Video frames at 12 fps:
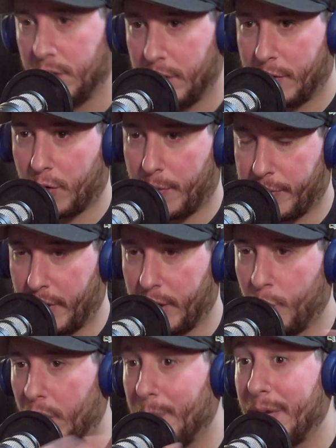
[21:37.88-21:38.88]
That's all I'm saying.
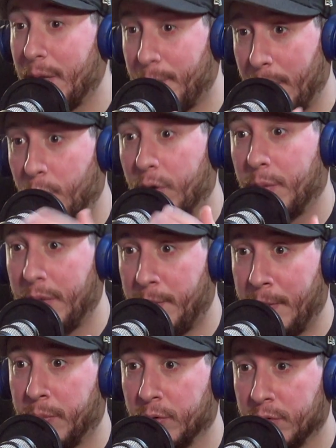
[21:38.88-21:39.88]
You want to meet people. Want to meet
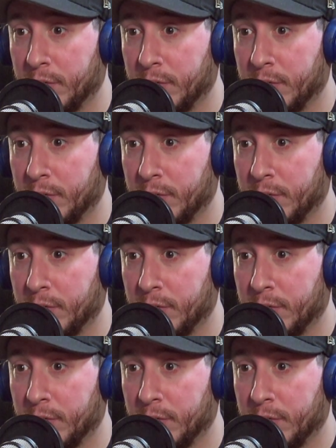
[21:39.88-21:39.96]
people.